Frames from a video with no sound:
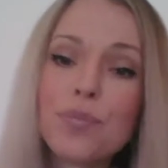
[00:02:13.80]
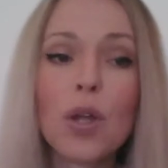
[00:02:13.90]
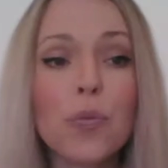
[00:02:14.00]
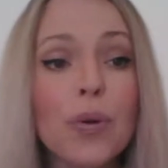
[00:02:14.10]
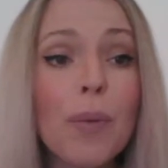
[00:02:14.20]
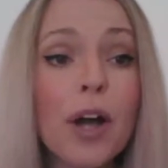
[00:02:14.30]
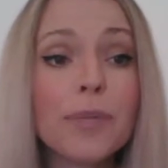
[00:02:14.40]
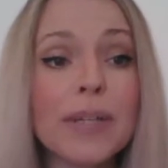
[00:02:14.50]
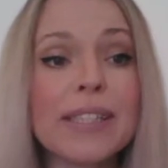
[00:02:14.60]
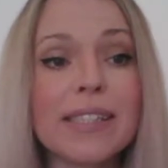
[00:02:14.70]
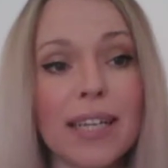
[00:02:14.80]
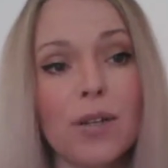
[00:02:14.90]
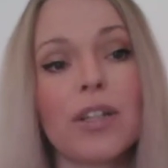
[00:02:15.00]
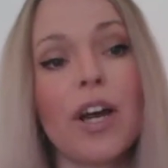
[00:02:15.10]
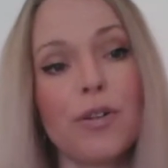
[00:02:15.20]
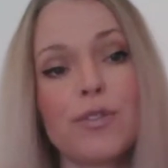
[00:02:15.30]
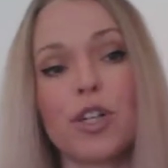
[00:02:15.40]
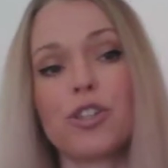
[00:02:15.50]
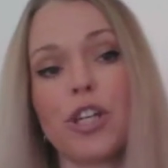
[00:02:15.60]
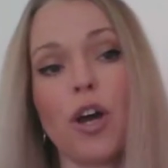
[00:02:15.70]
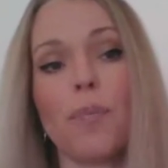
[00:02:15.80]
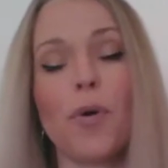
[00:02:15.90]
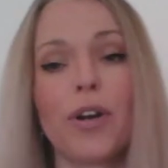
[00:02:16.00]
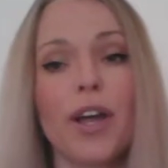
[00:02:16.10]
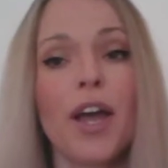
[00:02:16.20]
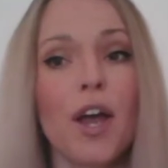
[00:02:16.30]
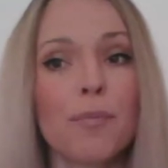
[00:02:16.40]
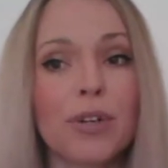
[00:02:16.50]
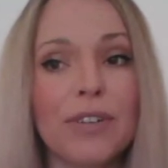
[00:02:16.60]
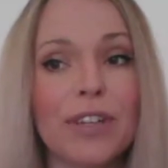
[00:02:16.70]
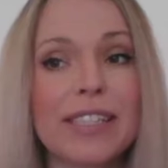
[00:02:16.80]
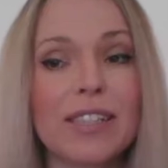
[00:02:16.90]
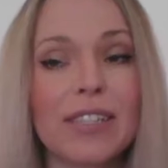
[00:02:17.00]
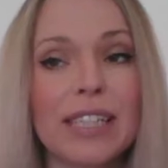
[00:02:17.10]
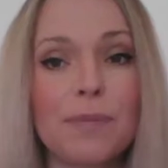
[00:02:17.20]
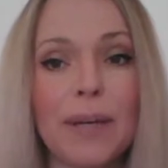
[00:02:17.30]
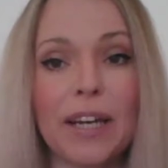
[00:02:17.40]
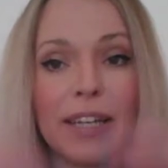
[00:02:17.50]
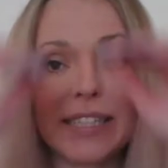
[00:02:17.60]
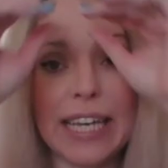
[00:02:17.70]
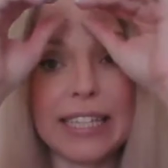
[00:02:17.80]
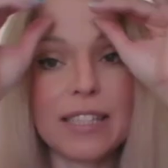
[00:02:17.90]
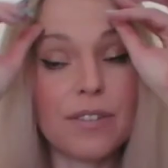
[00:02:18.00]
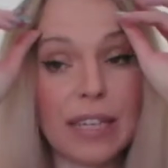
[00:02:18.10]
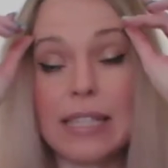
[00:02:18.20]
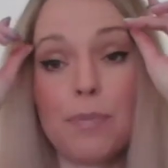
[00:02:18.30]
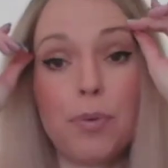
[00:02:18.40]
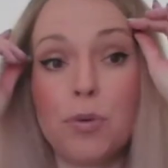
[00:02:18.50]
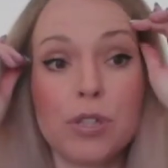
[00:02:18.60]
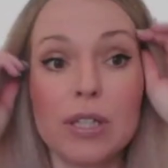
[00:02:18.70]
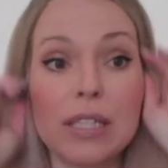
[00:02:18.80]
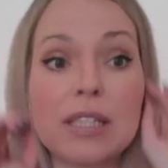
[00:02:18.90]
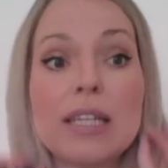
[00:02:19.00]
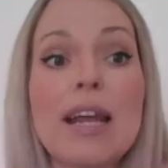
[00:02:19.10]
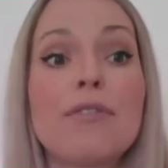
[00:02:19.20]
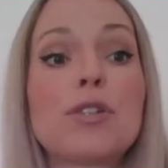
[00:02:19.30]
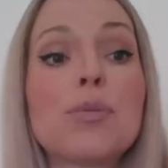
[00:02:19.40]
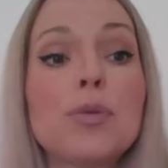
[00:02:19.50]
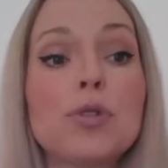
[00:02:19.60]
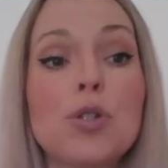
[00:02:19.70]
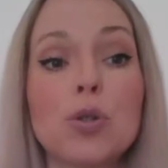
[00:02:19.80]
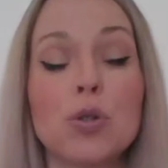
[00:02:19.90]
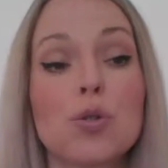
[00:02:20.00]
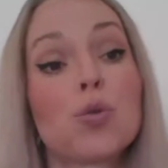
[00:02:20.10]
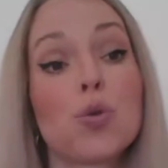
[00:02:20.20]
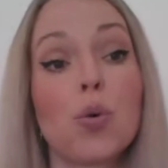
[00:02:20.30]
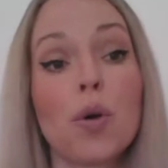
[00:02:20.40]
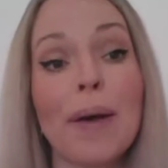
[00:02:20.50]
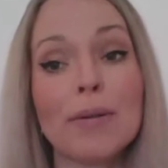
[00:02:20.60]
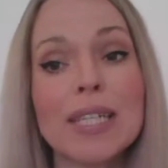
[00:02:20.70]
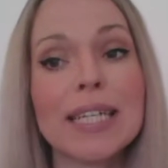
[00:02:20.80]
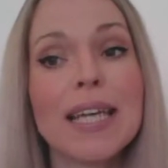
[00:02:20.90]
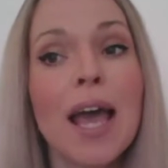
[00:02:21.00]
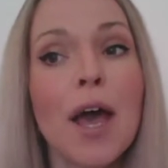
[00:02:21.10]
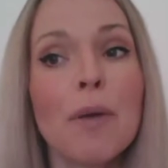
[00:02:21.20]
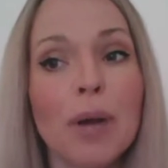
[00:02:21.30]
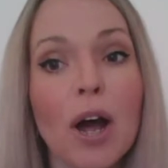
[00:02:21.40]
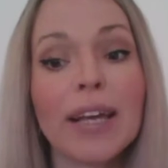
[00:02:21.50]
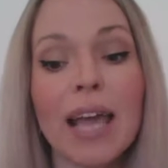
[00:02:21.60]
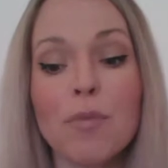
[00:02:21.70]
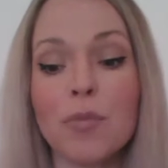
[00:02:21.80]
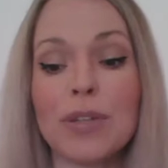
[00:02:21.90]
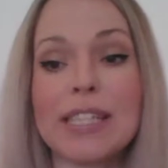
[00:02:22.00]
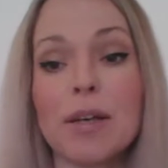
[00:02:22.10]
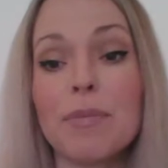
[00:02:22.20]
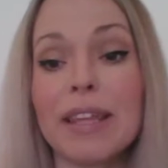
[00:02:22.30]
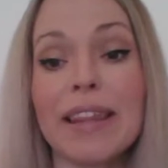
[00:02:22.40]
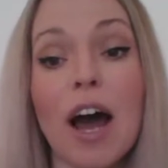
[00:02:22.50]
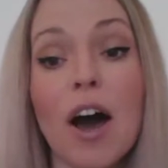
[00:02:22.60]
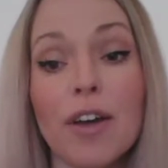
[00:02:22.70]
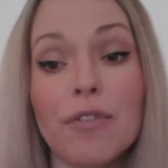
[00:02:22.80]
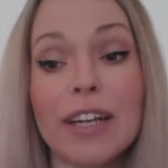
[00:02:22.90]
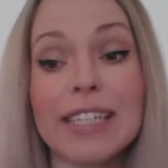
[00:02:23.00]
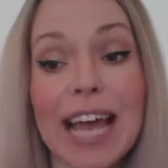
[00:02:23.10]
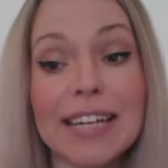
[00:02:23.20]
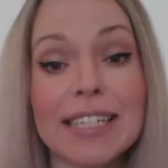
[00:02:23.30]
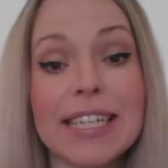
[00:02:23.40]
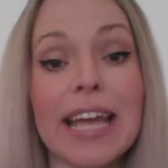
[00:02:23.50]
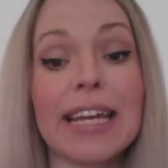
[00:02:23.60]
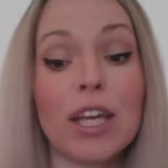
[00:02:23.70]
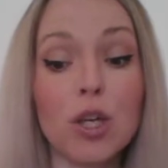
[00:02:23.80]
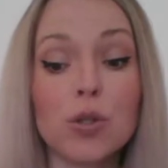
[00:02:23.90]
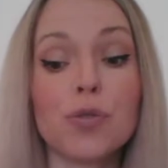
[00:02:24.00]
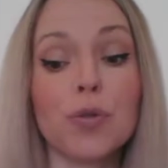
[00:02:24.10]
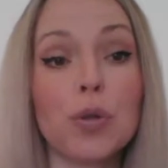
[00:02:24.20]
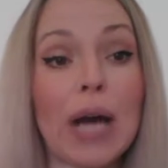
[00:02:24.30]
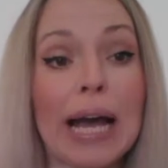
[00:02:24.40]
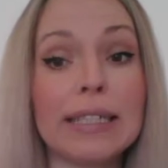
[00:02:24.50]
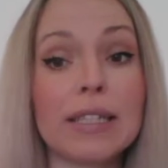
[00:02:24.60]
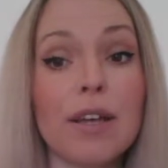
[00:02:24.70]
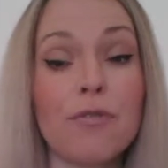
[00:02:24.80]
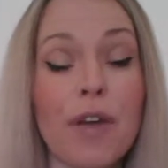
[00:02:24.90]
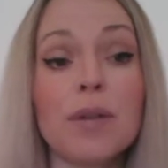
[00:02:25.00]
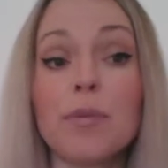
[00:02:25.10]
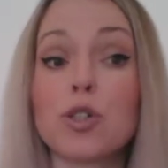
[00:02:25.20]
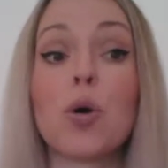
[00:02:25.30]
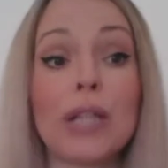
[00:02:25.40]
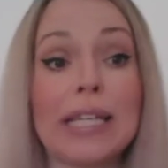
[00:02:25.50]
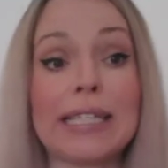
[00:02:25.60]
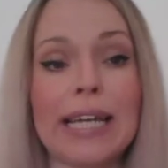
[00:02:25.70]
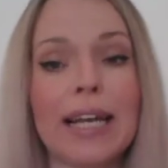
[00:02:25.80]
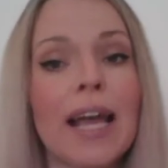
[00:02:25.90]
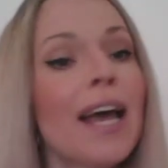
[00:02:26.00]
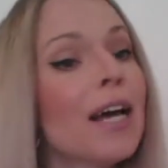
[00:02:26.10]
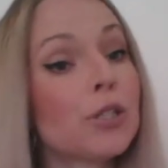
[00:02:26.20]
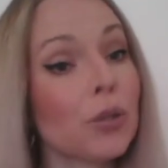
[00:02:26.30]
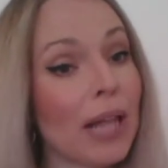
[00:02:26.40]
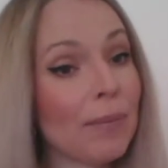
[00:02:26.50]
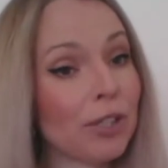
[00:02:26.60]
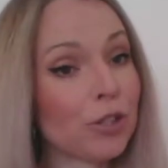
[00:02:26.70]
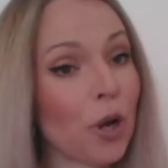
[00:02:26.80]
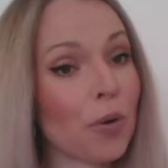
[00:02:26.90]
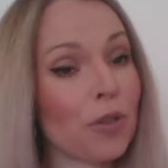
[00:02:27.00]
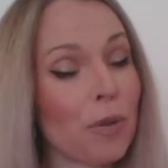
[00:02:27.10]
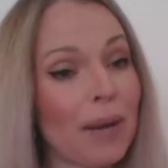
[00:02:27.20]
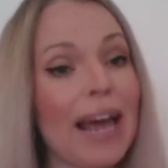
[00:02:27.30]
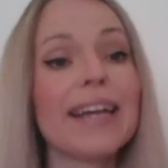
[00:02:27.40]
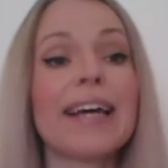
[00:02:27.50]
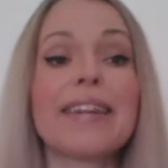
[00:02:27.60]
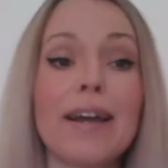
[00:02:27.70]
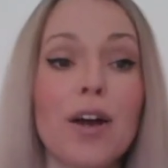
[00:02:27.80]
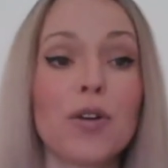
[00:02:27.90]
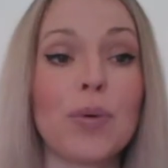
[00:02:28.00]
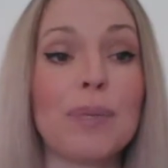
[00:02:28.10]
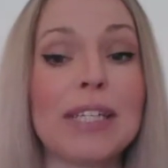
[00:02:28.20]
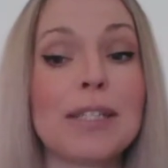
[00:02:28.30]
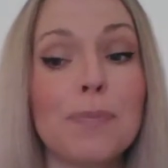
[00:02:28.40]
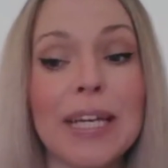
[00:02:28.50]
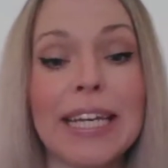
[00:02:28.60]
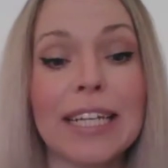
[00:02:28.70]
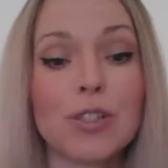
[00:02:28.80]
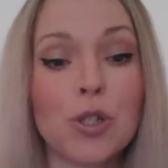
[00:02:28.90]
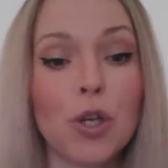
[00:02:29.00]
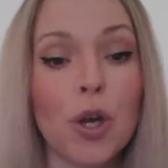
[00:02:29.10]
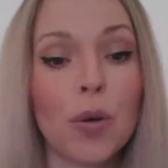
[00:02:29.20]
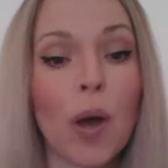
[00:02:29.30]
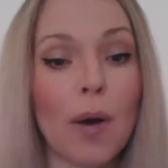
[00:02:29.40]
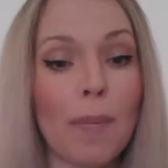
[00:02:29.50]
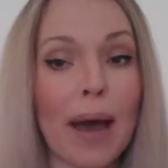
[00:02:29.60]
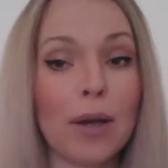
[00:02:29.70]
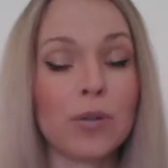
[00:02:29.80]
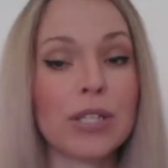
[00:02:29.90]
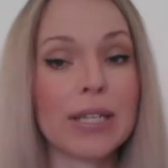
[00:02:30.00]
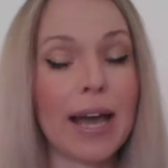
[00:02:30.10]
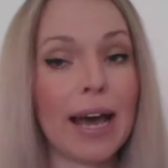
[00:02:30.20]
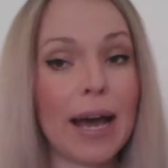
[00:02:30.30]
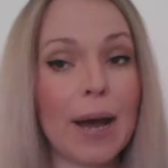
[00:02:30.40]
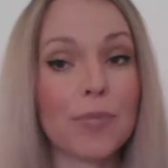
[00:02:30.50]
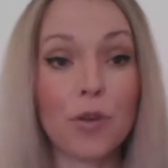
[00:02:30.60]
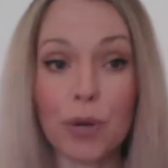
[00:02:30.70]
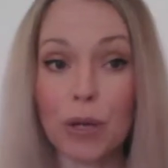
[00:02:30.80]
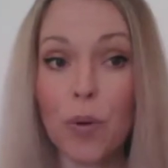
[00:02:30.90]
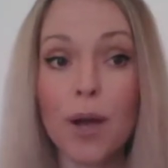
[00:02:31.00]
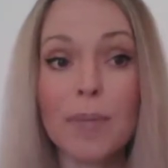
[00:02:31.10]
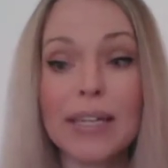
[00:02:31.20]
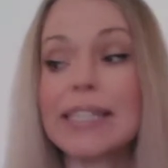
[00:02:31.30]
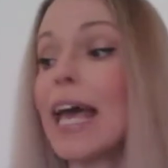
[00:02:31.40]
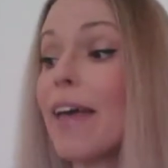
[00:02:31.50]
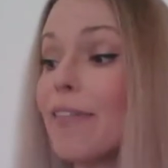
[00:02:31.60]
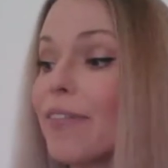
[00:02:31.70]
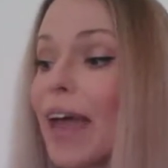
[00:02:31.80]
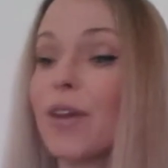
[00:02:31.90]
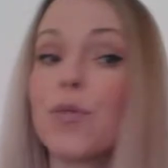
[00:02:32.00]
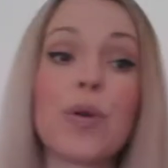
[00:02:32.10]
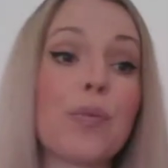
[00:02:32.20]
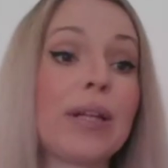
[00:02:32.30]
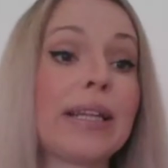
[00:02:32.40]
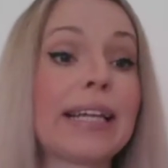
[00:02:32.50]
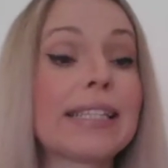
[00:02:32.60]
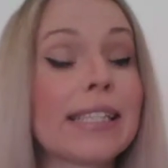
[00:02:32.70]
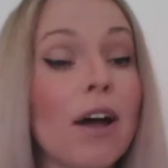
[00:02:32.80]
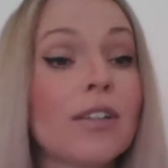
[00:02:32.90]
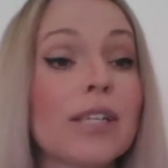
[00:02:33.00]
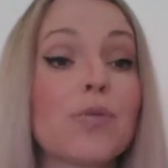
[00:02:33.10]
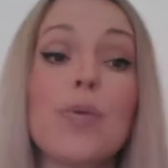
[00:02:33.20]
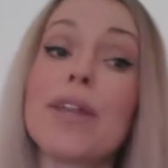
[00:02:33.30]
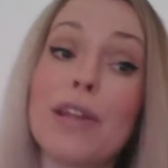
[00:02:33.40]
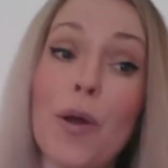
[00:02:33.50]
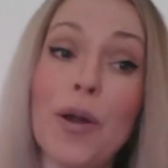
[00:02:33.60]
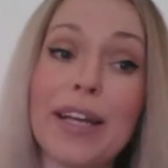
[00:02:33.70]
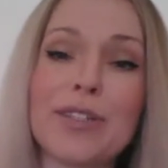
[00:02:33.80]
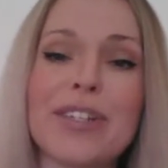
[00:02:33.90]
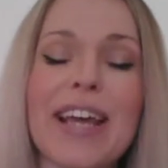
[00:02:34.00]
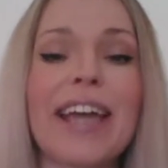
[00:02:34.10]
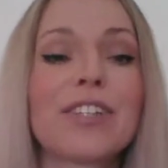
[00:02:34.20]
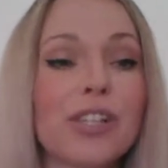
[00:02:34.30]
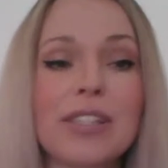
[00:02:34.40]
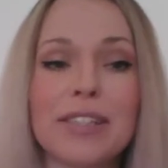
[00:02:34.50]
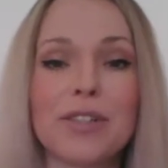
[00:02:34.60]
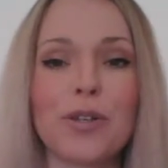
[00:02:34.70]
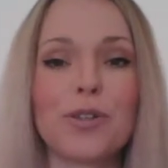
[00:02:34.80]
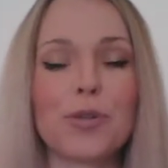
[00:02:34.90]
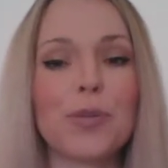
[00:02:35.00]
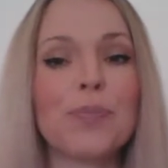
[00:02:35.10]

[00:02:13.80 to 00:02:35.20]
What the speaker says: We might be still kind of touching up on previous studies because it's important, it's inevitable to talk about it, but I came up with something that I find entertaining, useful, and very much holistic. So let me show you the plan, then I will be speaking to you about the requirements, and then we will get started with learning today, just as usual.